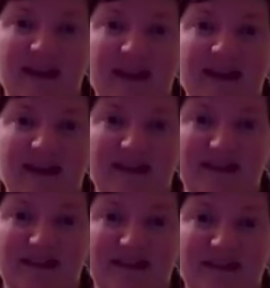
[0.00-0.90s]

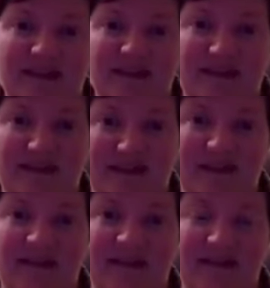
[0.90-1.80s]

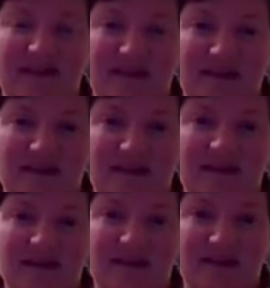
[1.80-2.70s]

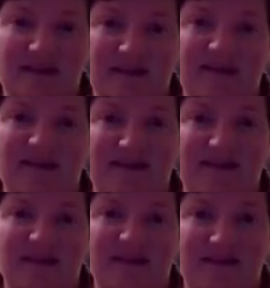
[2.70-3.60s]

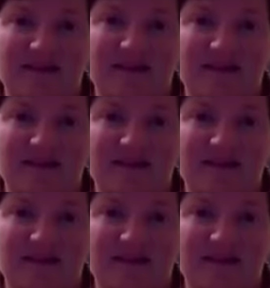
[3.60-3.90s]
(silent)